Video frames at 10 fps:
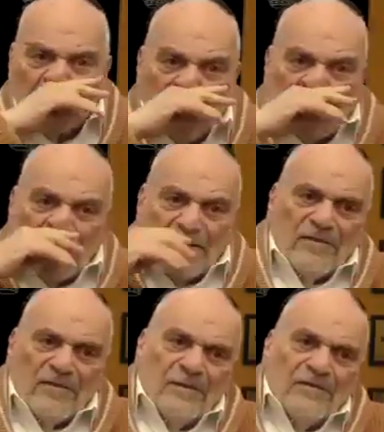so the
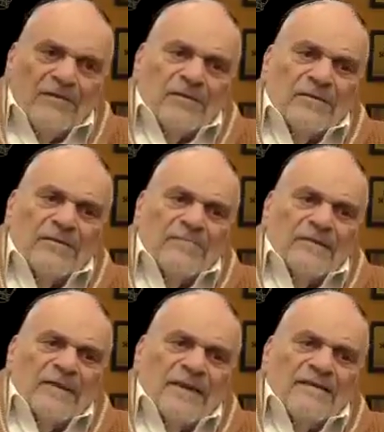Rabbanu Shalom
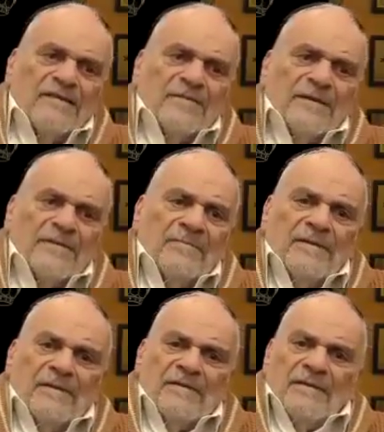said to him,
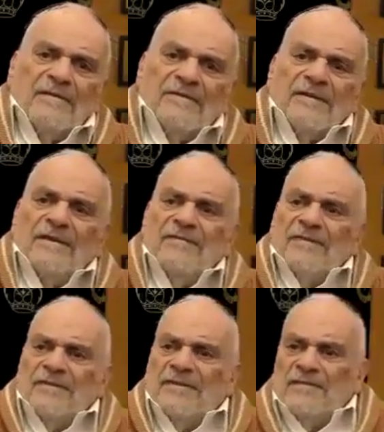he sees
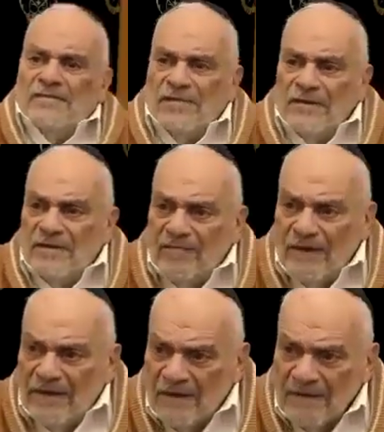in the dream,